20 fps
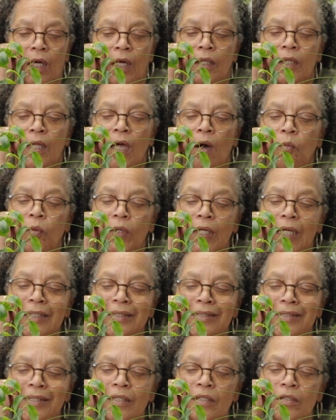Now, what I
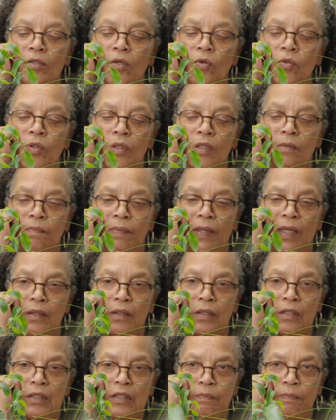did notice
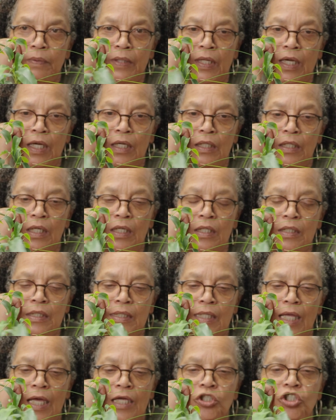about this plant is
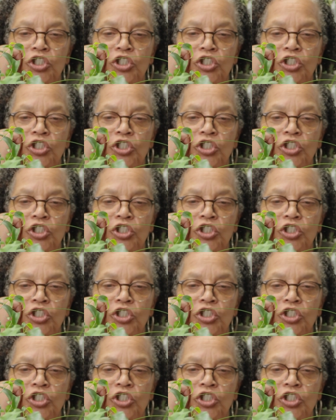that